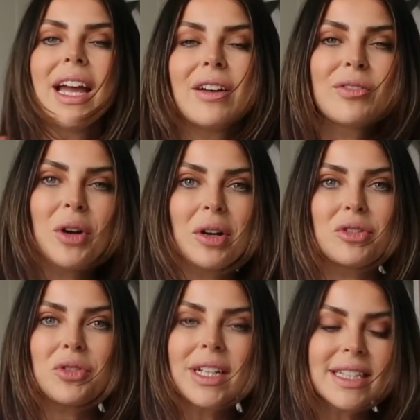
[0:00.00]
have got
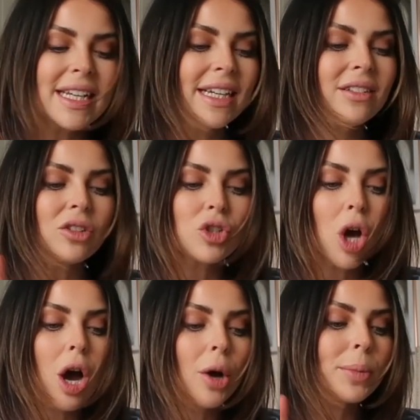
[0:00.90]
dresses,
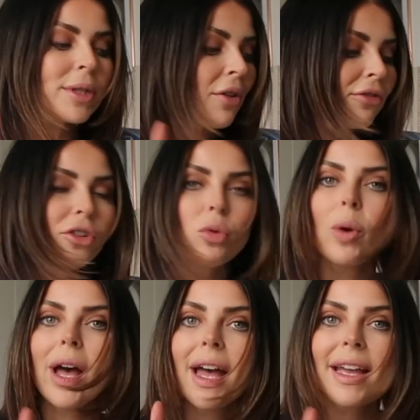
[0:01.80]
tops,
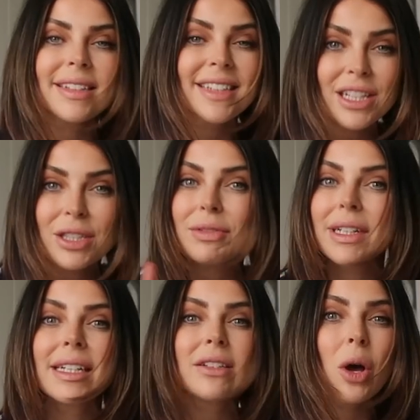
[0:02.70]
footwear,
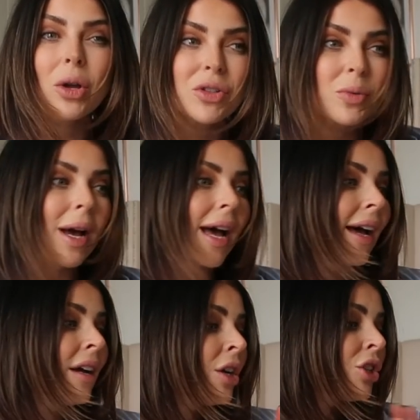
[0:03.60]
accessories, underwear,
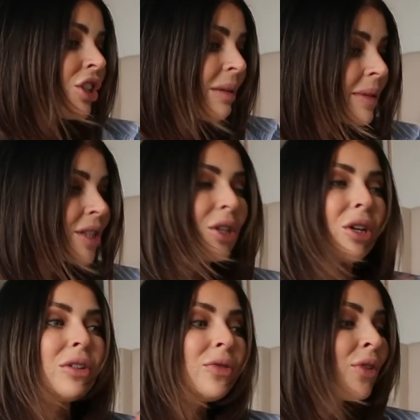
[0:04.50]
gym
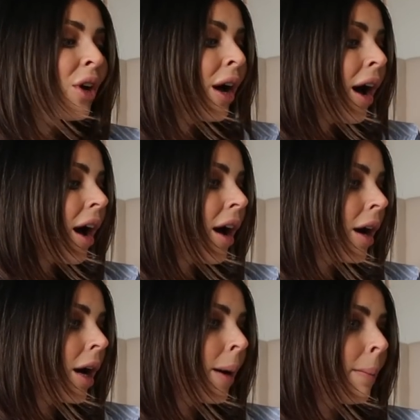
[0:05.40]
stuff,
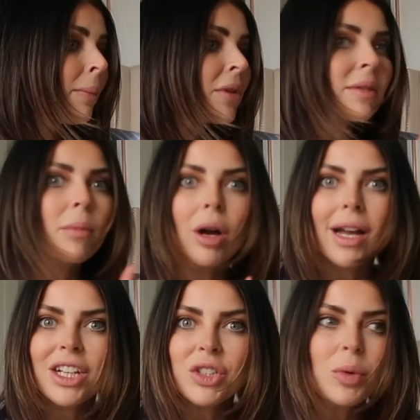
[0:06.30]
smart
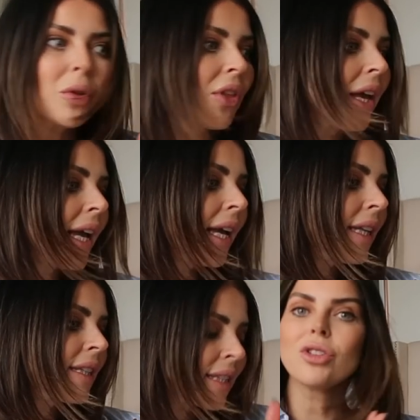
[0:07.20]
casual
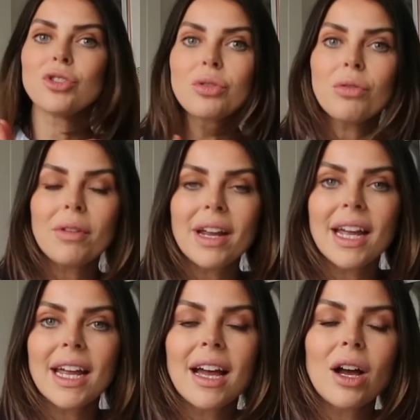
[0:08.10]
things,
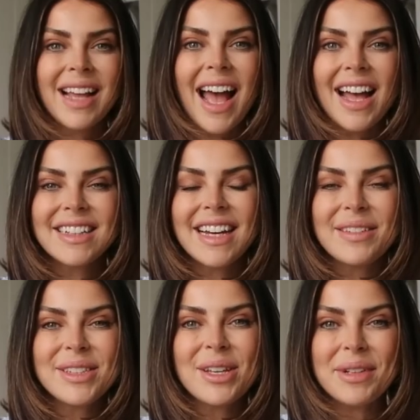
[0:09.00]
jewelry, and
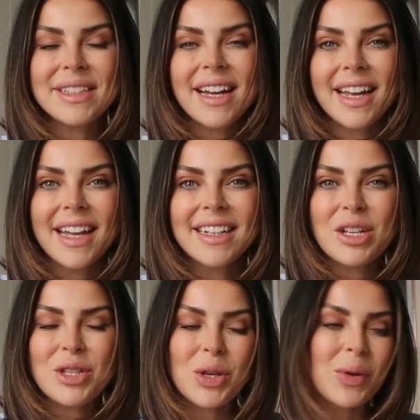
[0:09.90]
I'm so
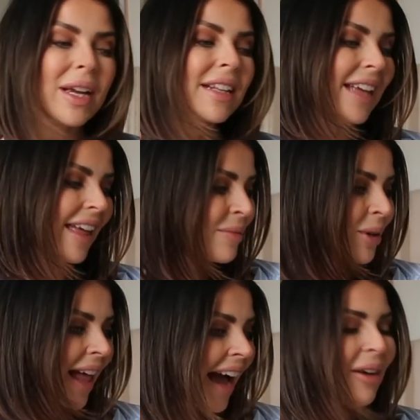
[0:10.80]
excited to get them
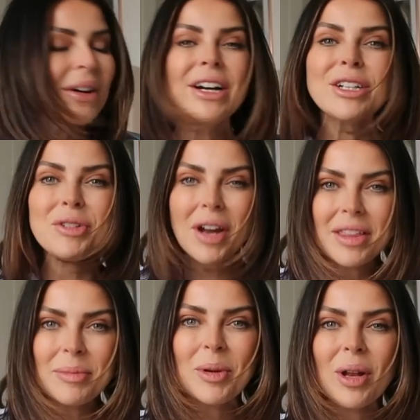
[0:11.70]
all out, try
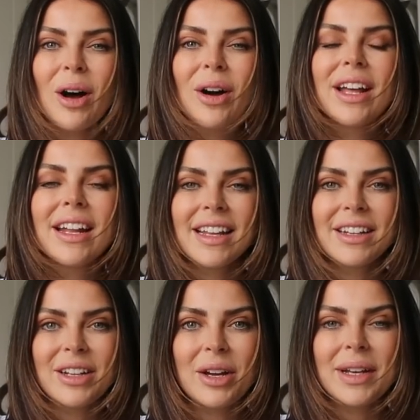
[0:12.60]
them all on, and let
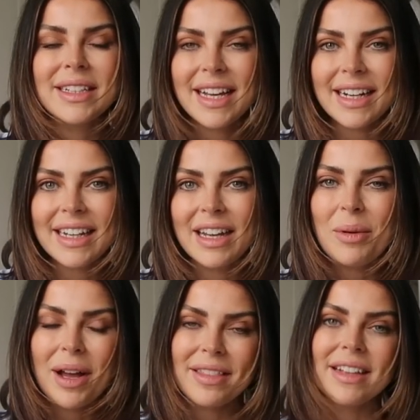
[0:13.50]
you know exactly
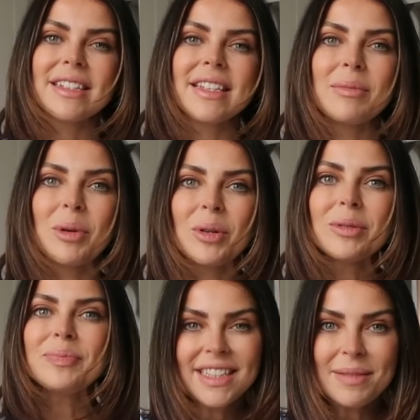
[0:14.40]
what I think to them
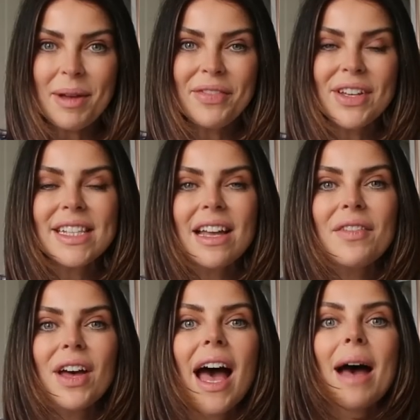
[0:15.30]
all. This is my first
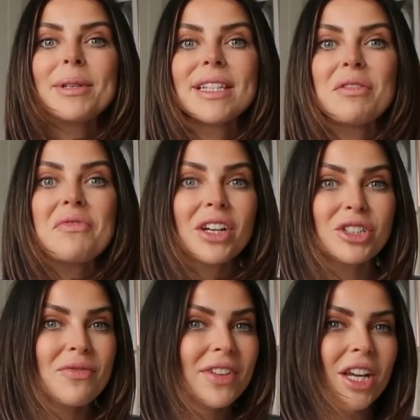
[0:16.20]
ever Amazon
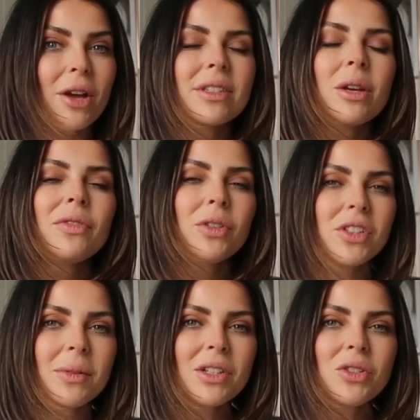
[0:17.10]
fashion video, so if you
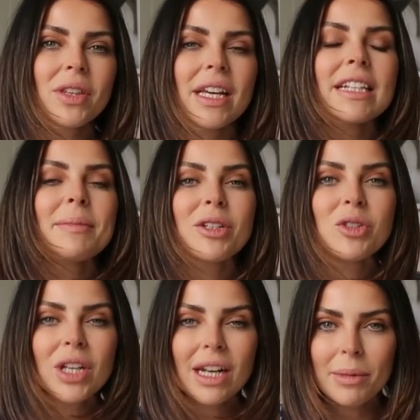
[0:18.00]
do enjoy this, make
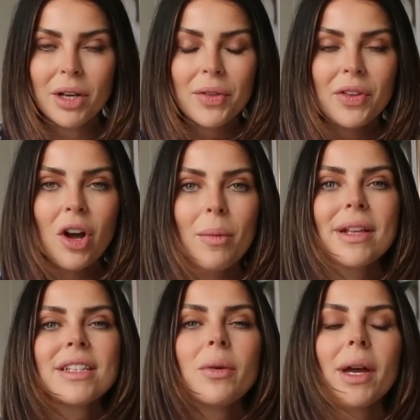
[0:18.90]
sure you let me know in the
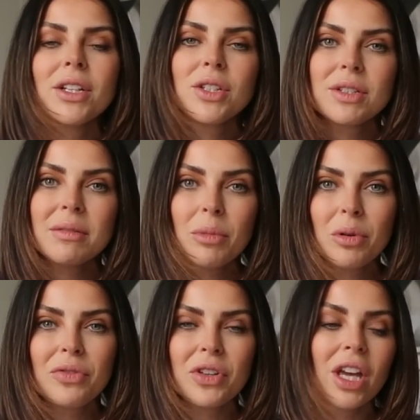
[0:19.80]
comments so I can do some
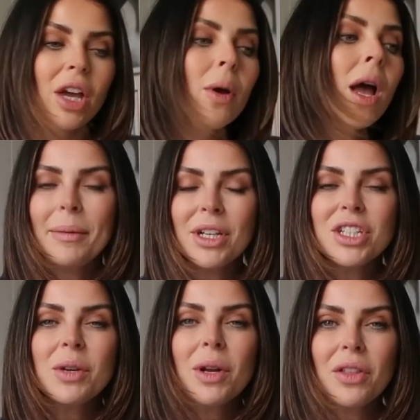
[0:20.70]
more for you. I'm gonna
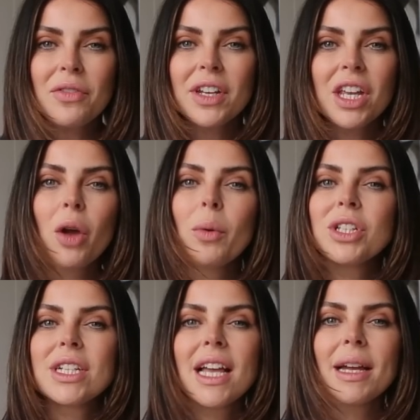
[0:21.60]
do another video
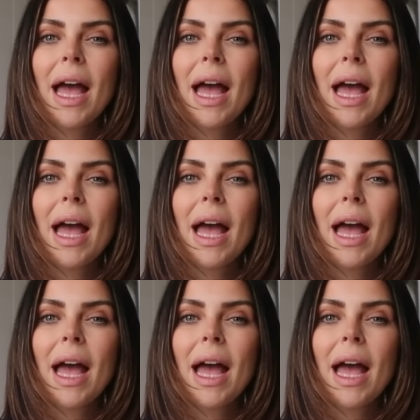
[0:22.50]
which is like